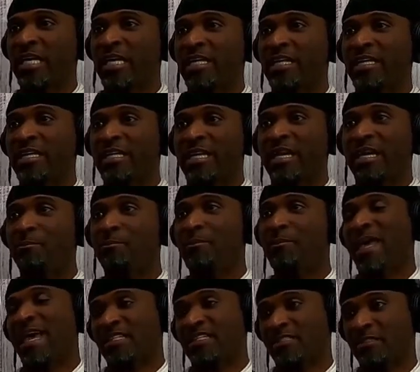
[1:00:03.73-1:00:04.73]
at, and right. I
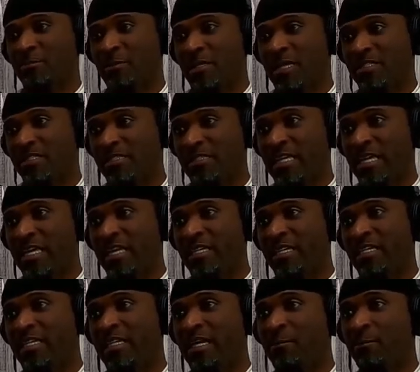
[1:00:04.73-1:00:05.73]
maximized
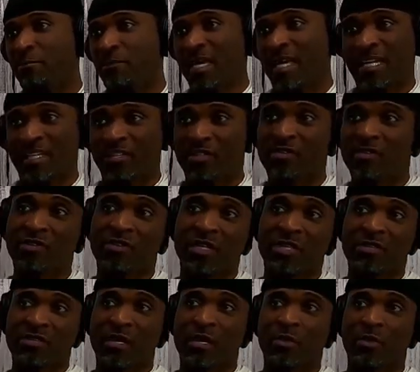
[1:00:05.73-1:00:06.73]
that, and I managed the
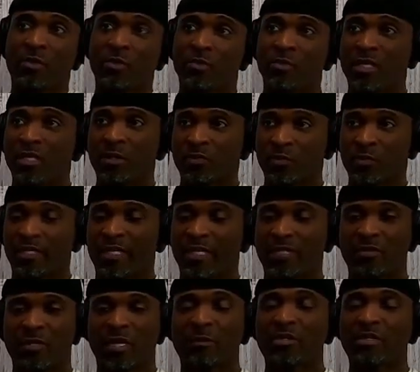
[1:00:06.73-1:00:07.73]
things I, were, I was weak
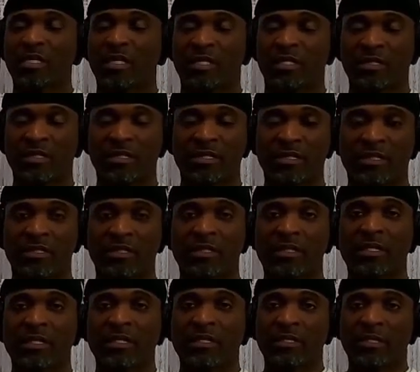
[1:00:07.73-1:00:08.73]
at. So I would tell a young
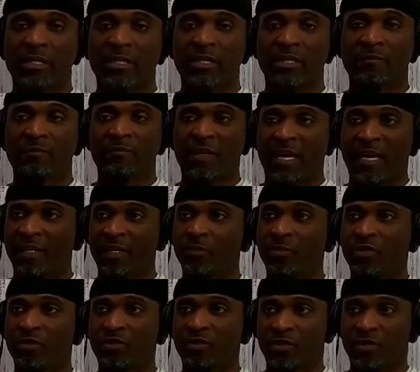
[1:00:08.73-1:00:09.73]
kid, find
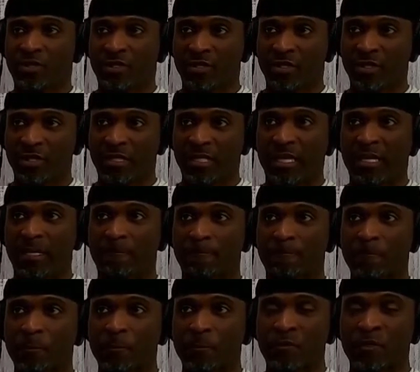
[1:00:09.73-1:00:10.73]
what you're good at,
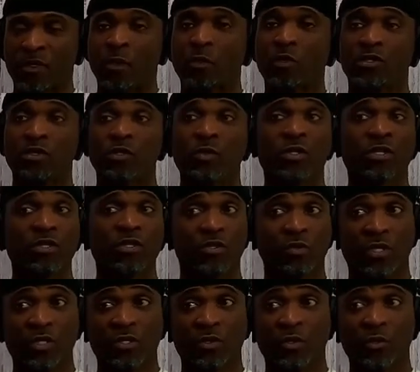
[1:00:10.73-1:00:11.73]
what you
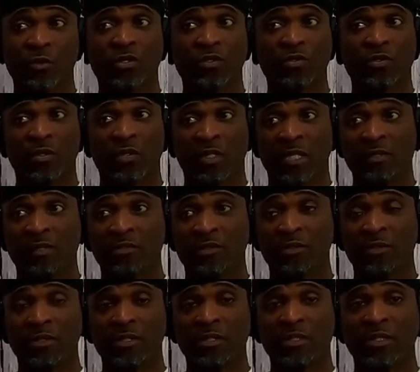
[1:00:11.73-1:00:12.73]
enjoy doing, what you right. love
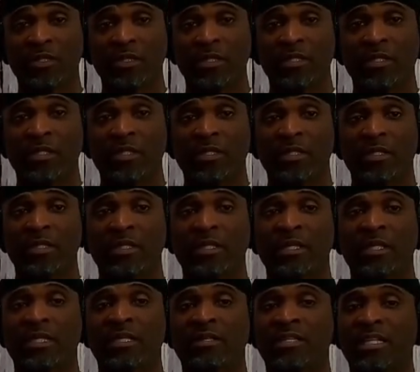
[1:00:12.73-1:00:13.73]
doing, yes.
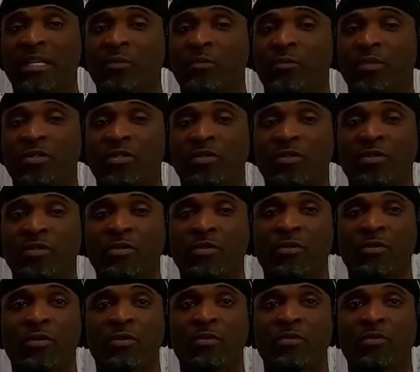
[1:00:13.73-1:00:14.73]
and that what
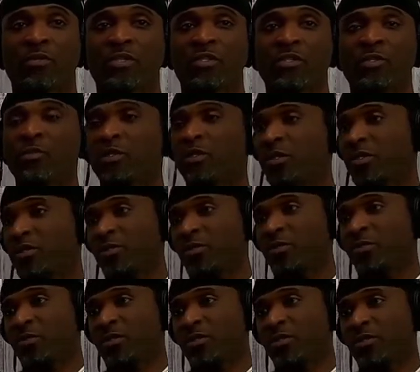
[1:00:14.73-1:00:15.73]
you what you want to
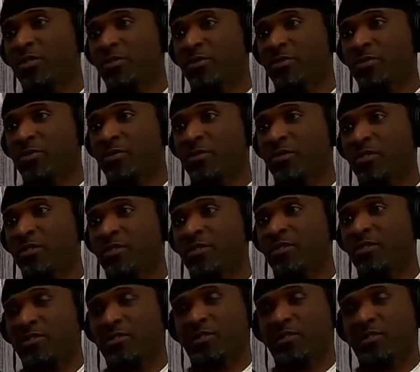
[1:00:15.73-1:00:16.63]
do when you're when you